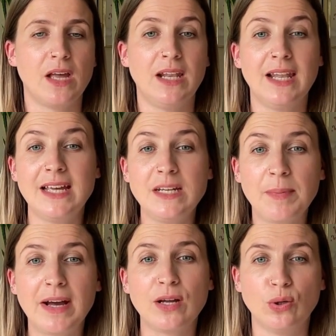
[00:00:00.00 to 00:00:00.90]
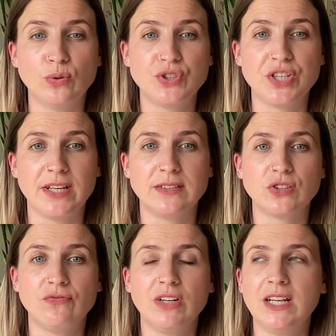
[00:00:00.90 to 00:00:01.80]
laid back launching.
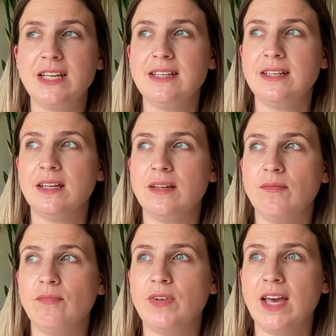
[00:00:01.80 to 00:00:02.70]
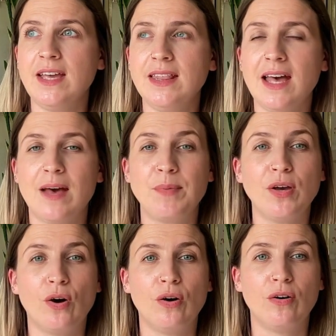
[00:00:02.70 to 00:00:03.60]
So really getting in the
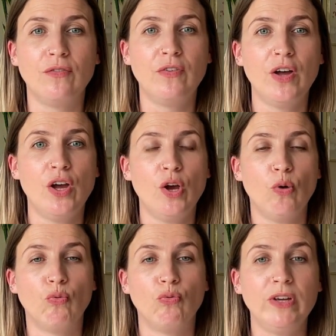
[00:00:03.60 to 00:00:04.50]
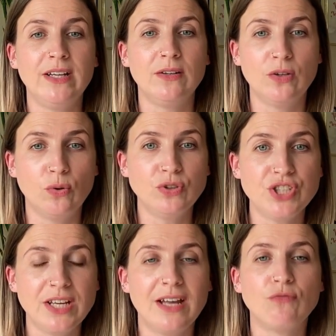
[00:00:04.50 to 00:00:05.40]
habit of
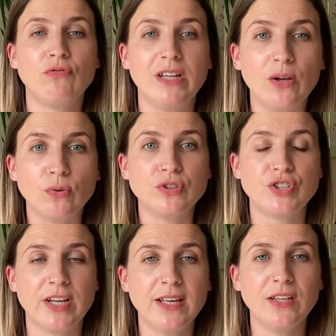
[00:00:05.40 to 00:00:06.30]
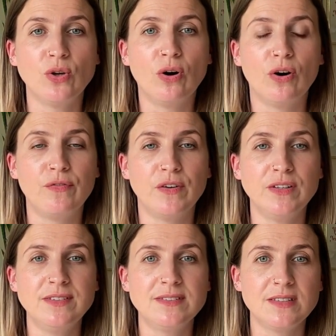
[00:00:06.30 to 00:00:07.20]
launching and relaunching your
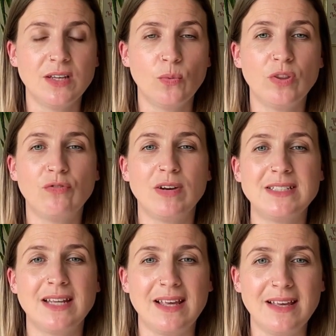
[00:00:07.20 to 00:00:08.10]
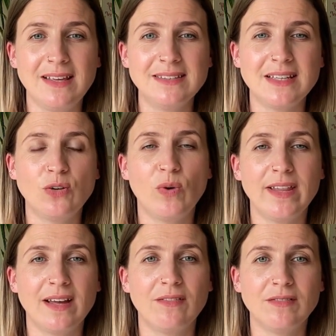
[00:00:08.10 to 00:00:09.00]
offers with greater ease in a way
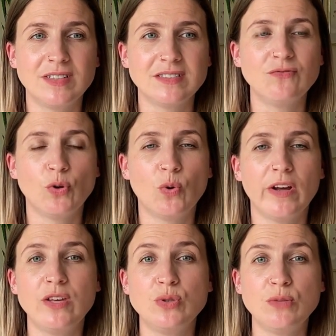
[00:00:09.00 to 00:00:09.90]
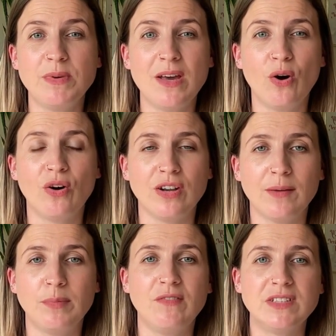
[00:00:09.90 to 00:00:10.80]
that doesn't require you to be on
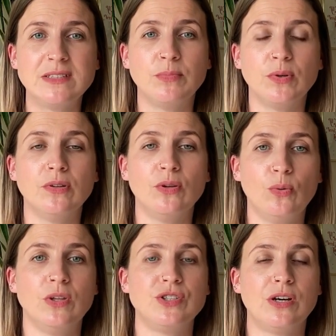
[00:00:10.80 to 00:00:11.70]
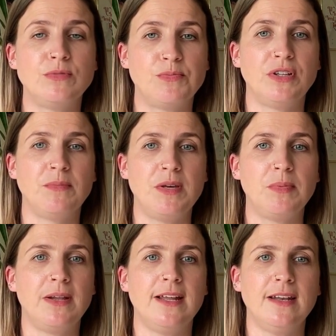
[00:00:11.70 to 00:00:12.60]
and be visible all the time to bring the
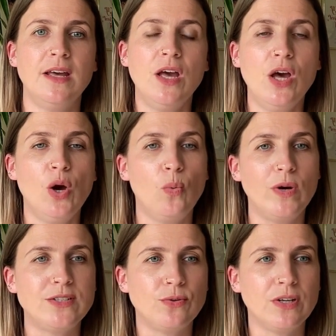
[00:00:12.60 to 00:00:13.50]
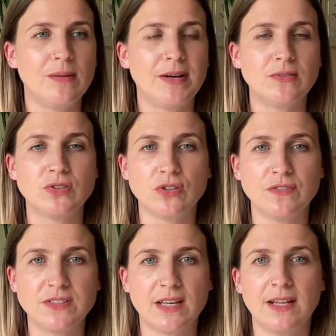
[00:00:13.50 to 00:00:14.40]
people in. We're talking about
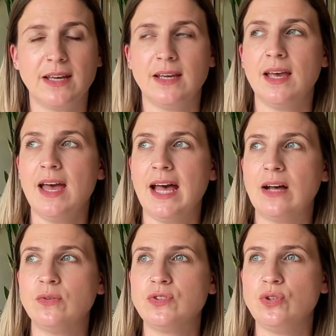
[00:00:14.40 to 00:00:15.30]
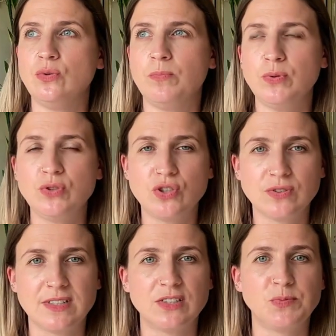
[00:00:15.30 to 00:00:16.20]
soft selling, how to boost your
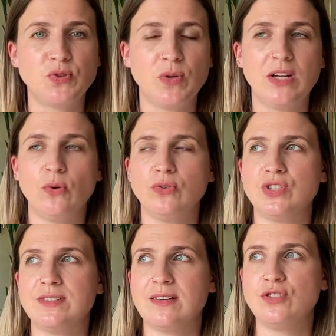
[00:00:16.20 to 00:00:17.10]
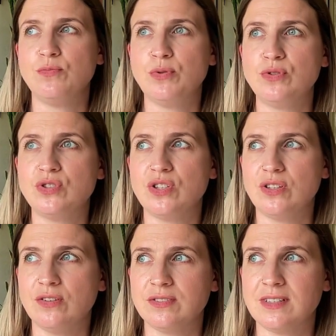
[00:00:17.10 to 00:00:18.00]
sales between launches, how to boost
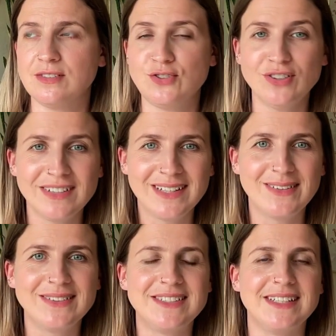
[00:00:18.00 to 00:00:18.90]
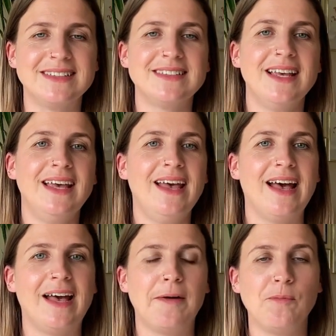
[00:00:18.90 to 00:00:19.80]
your sales during launches.
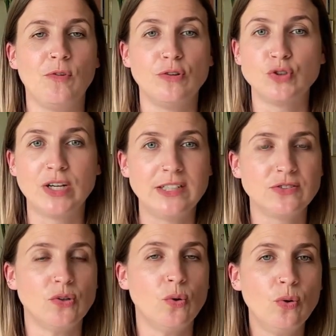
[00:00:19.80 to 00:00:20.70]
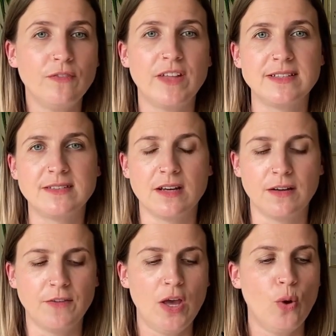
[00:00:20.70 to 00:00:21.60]
We've got trainings on all of that
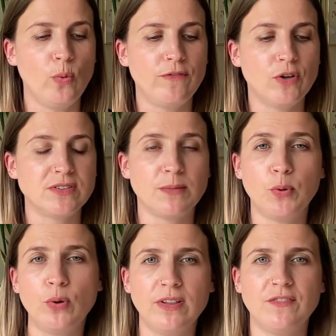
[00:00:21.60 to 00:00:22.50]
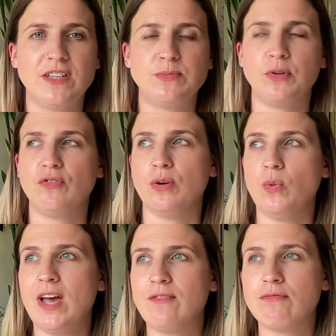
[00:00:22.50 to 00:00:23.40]
stuff. We've got support in the Facebook group. We
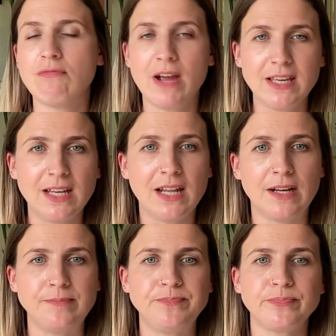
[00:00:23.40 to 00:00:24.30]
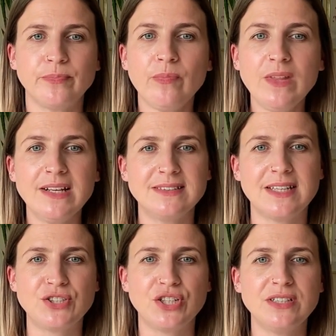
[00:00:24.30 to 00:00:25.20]
have regular
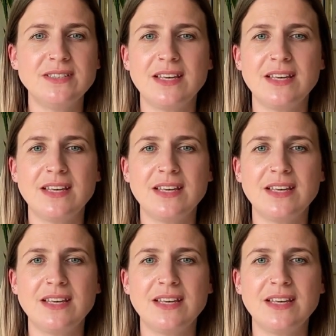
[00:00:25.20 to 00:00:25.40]
sessions.